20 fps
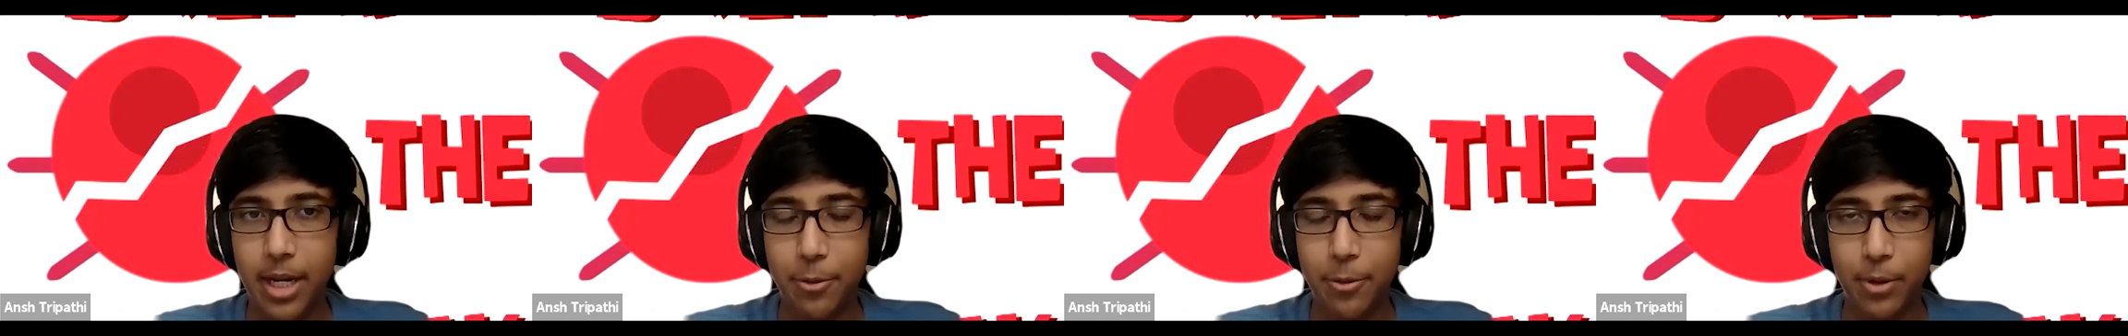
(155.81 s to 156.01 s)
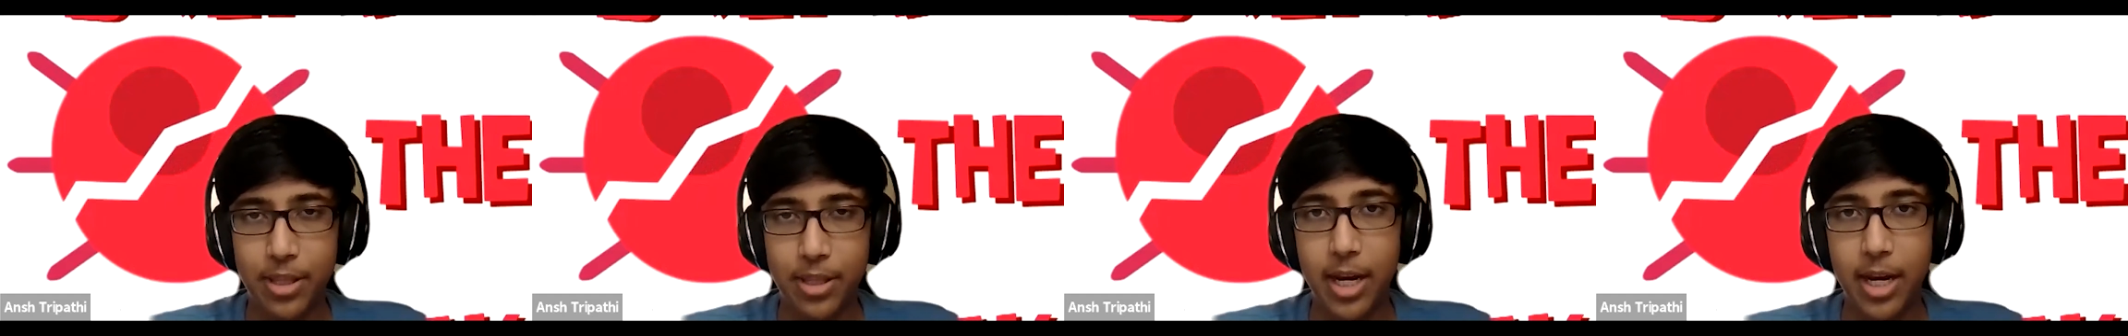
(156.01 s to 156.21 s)

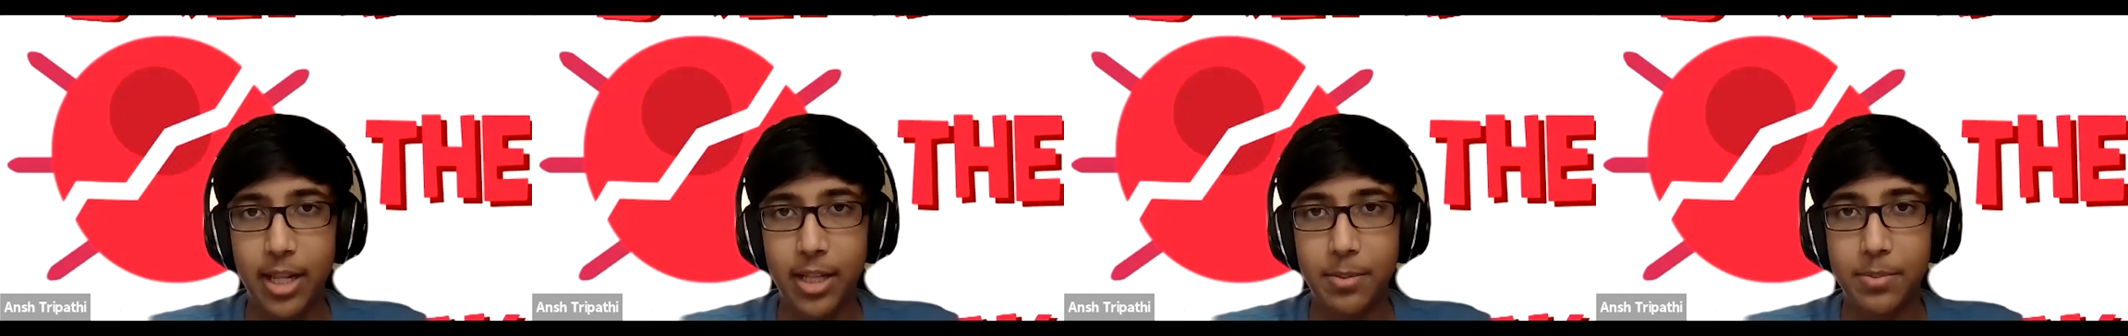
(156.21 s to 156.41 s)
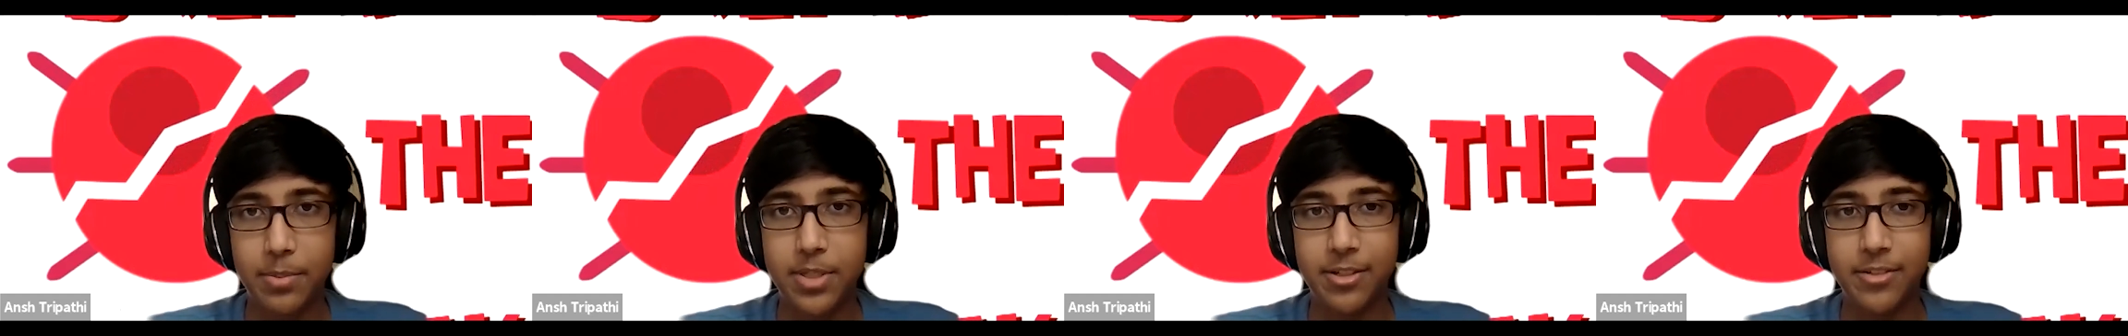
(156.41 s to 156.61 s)
with getting
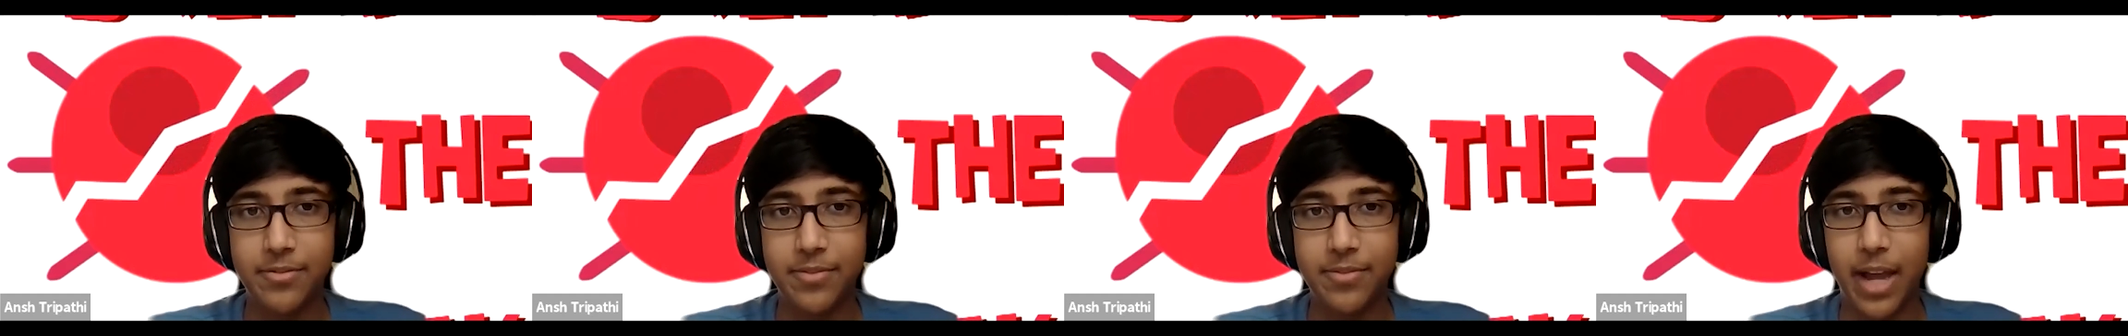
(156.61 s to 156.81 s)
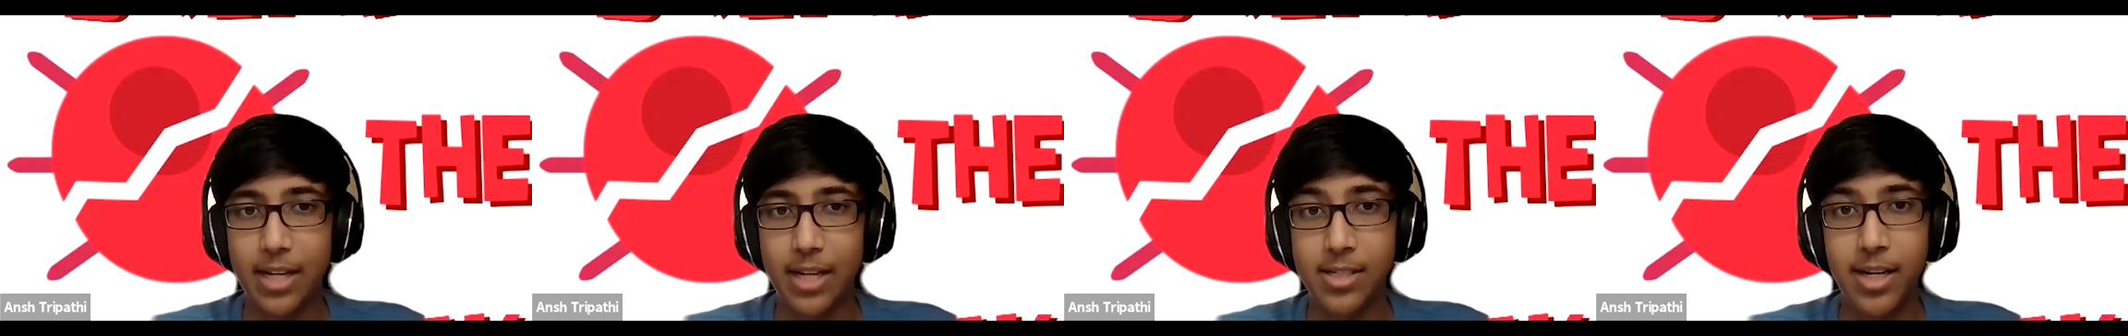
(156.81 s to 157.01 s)
themselves
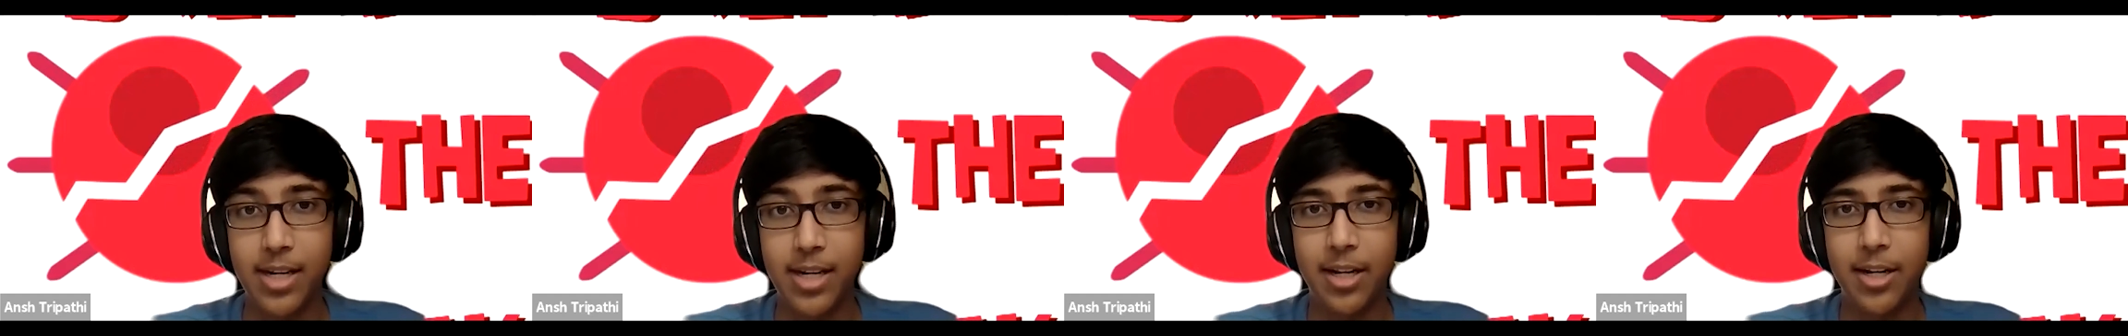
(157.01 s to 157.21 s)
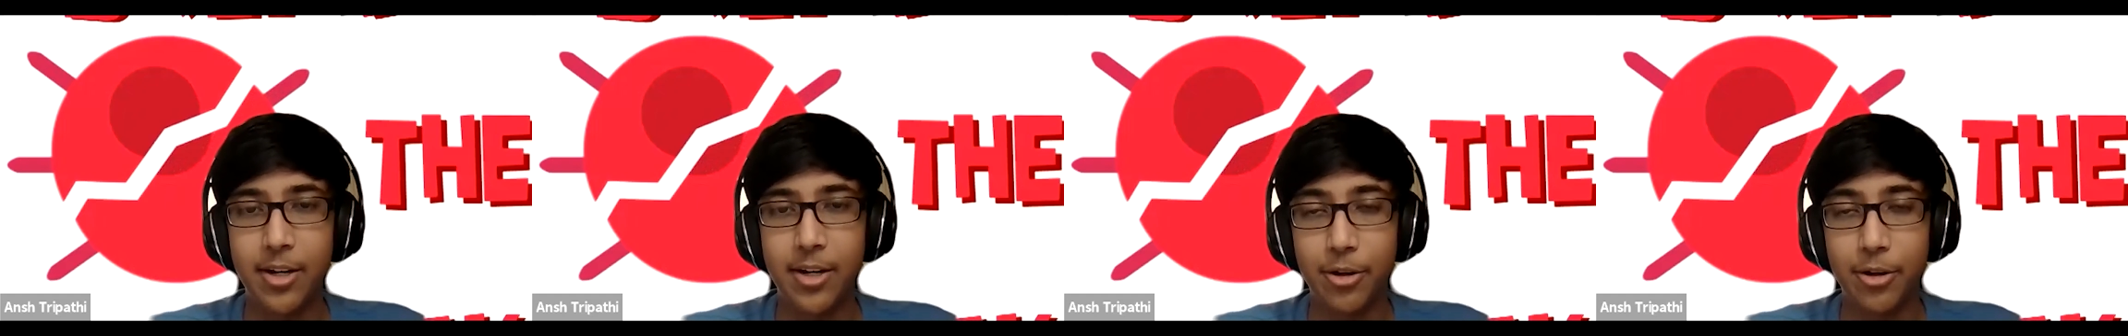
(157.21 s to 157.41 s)

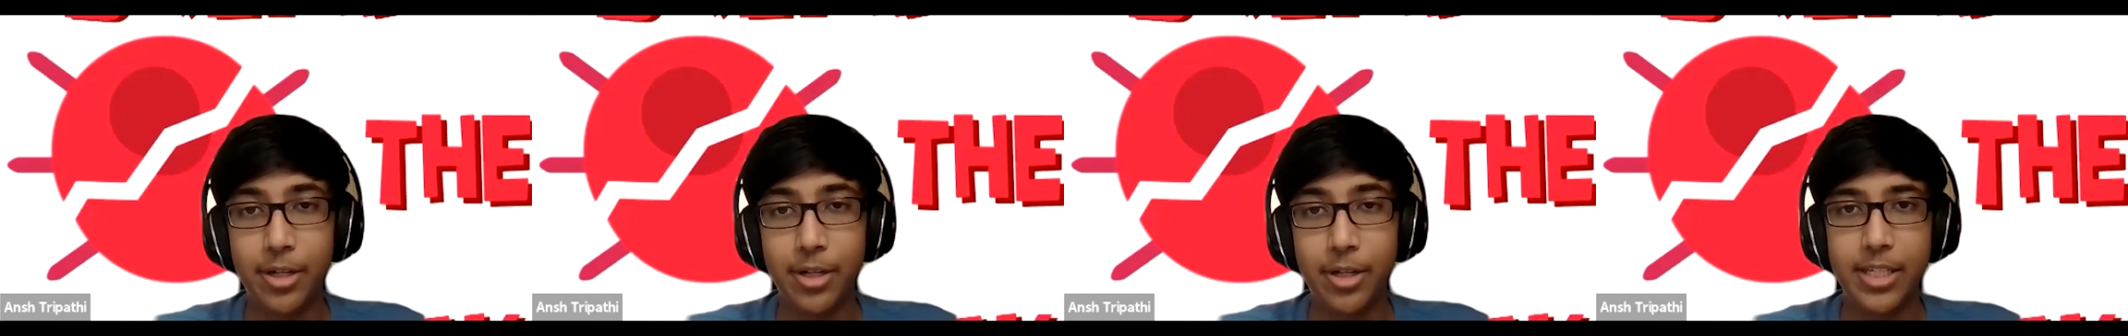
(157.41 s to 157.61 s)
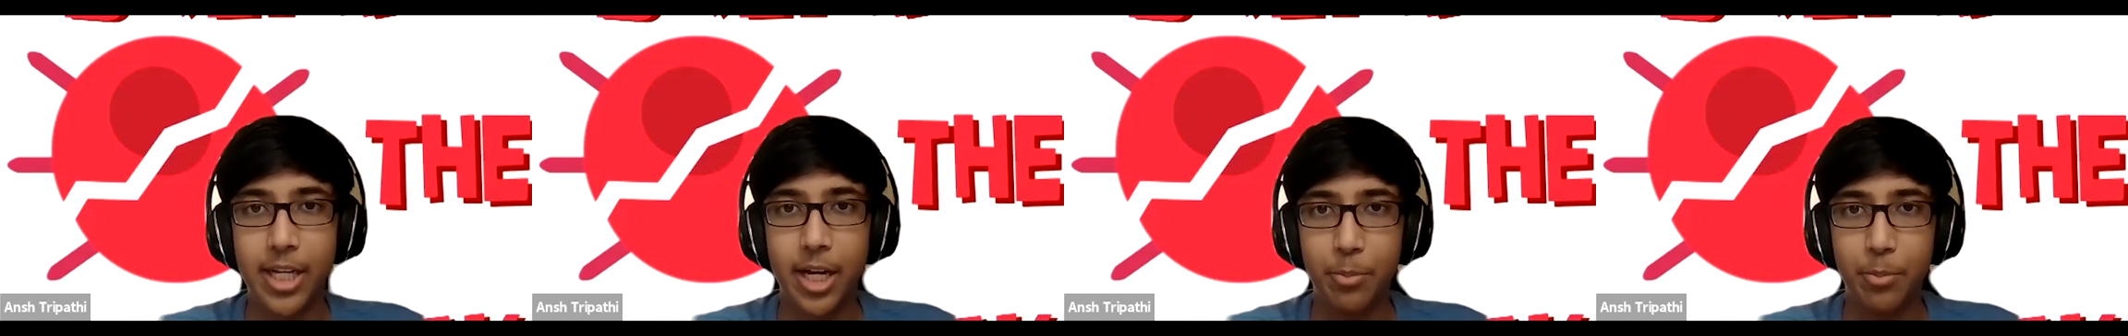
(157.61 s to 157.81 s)
vaccinated or
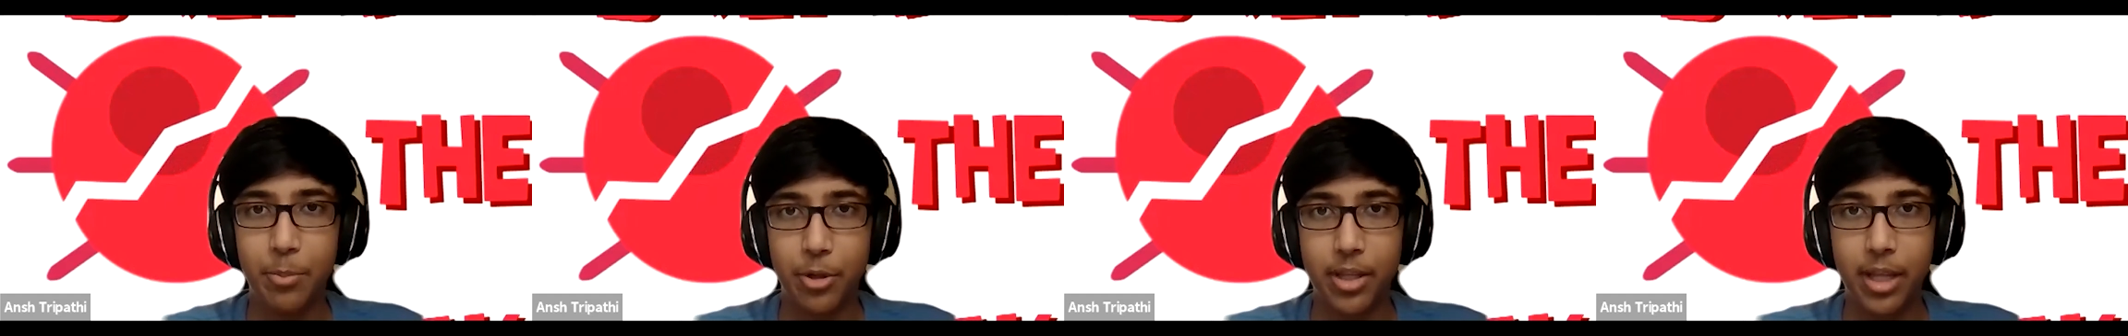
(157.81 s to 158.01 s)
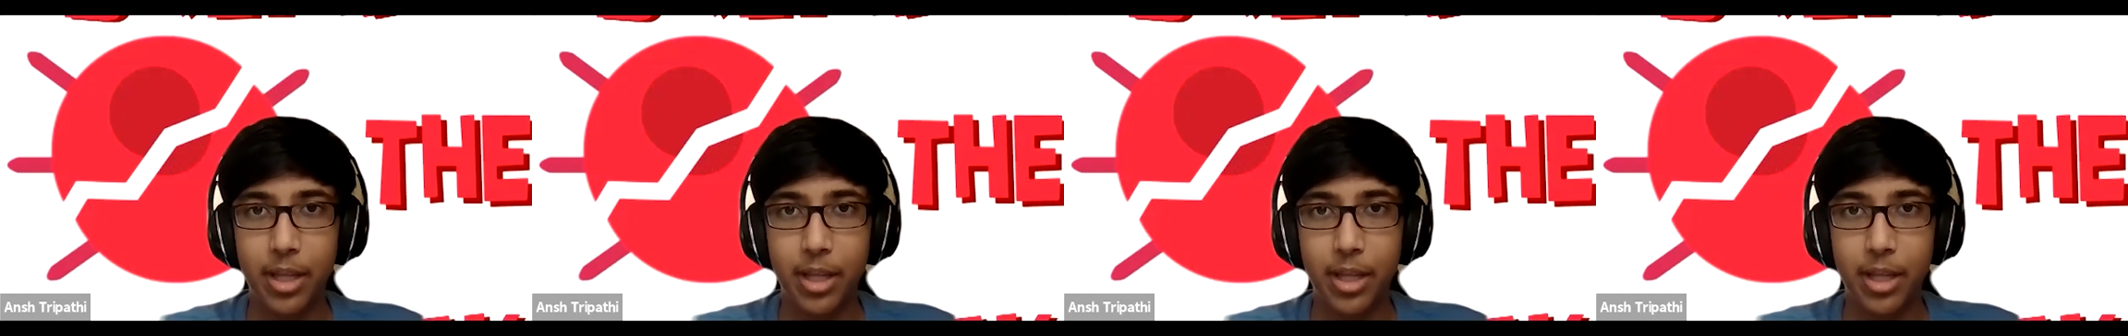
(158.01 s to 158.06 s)
needs help with